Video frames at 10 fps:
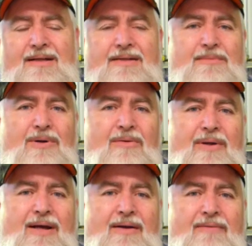so tomorrow
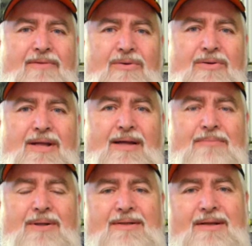we go and have a look at
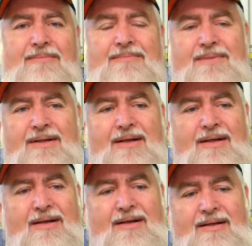that. But
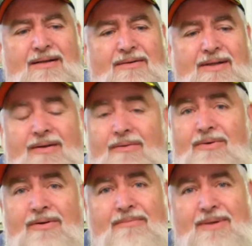look, they're
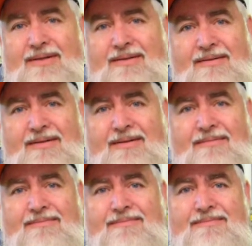not worth much.
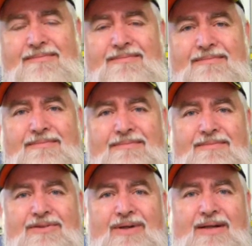
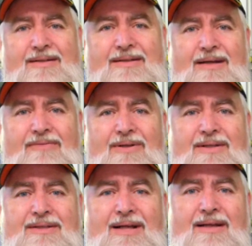Tractors aren't
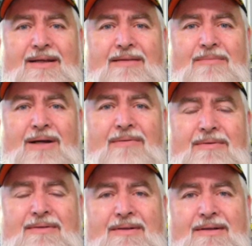really selling at the moment.